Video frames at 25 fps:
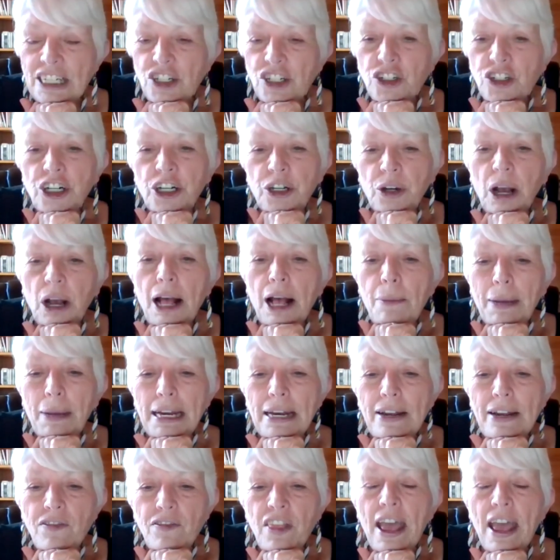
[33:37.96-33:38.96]
is true. I
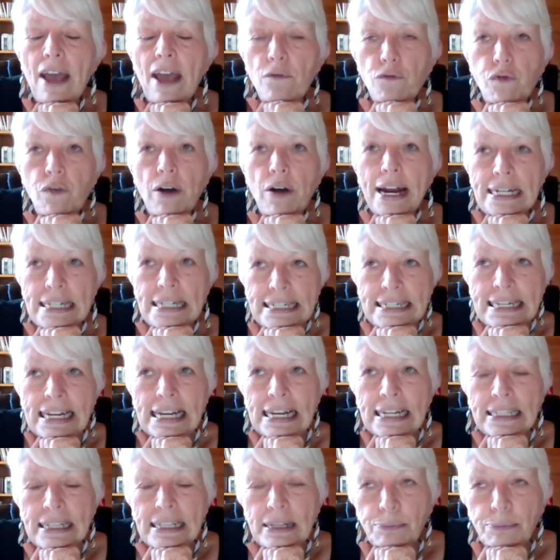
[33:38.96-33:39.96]
mean, if they're
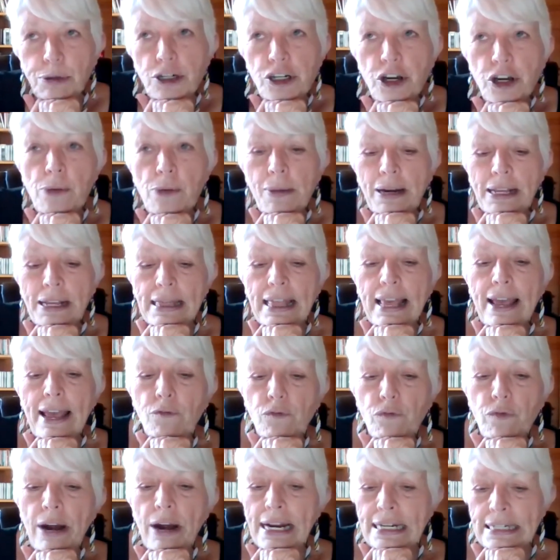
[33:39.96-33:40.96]
renting, presumably
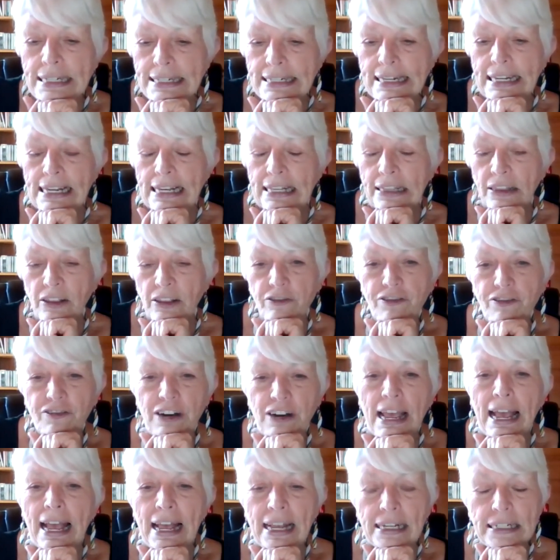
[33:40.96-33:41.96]
they're renting the
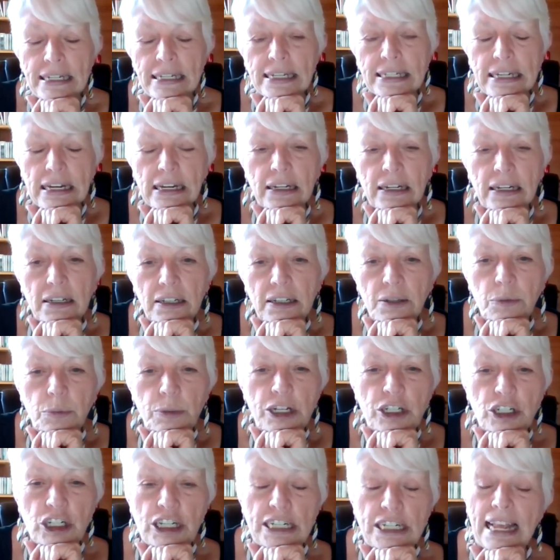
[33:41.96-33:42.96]
flat,
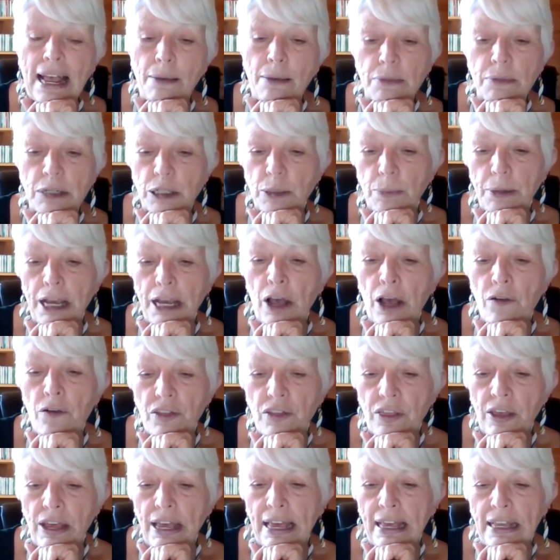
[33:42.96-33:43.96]
which happens to be
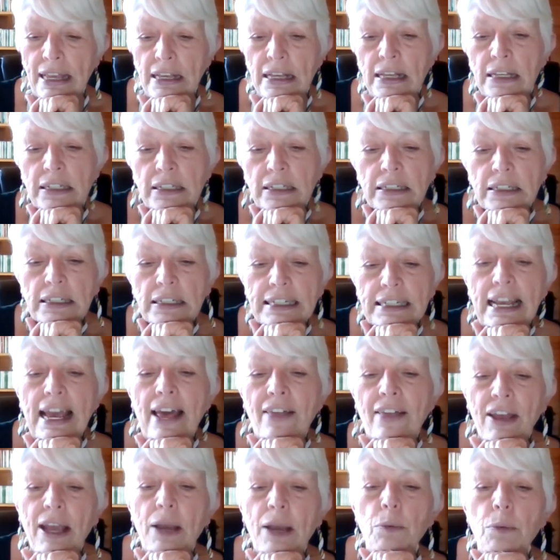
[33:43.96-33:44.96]
over there.
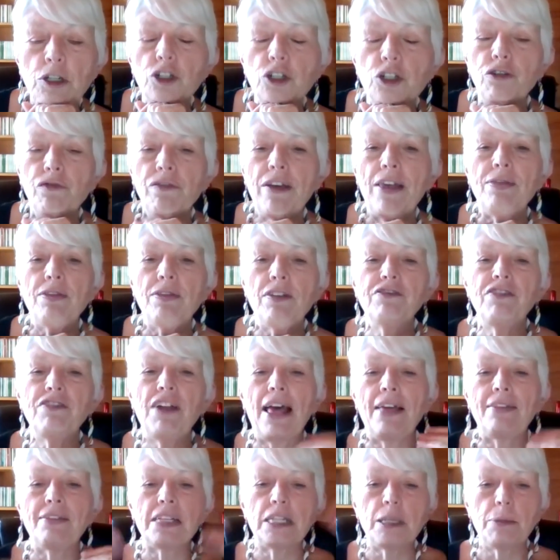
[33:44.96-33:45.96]
Yeah, they want to rent the
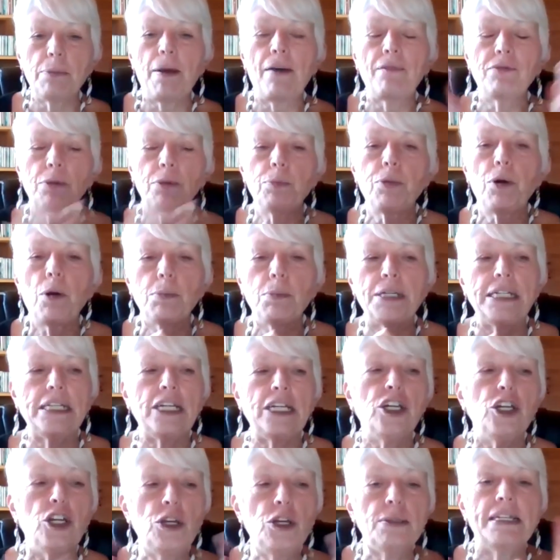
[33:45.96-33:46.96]
flat that's above the
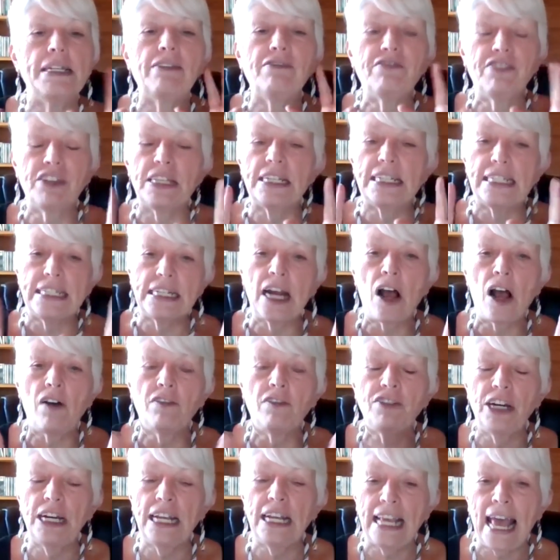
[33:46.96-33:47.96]
property and use it for the
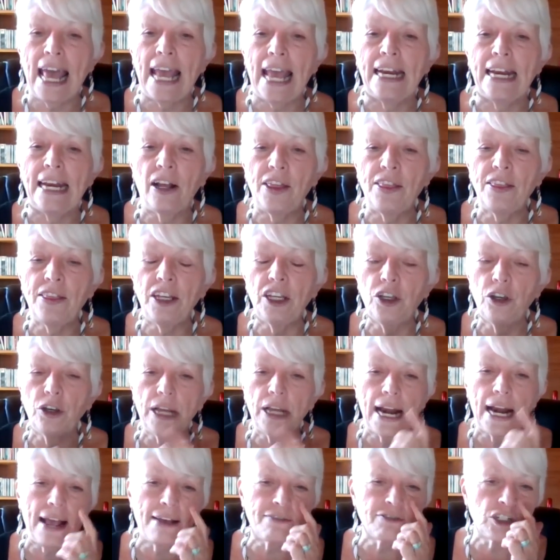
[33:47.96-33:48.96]
staff. And again, I think you're
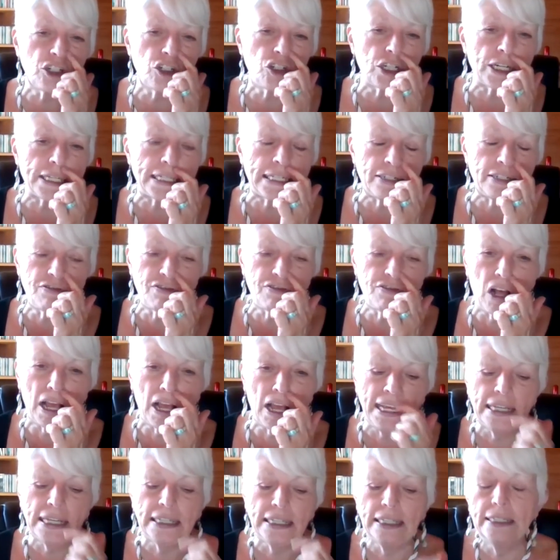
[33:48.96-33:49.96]
going to have to
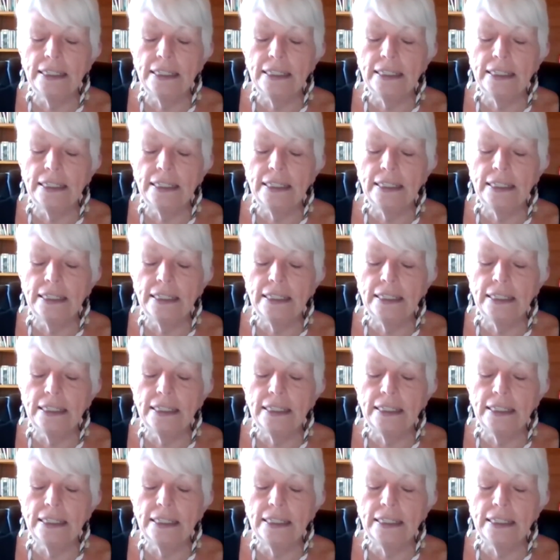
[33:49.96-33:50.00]
justify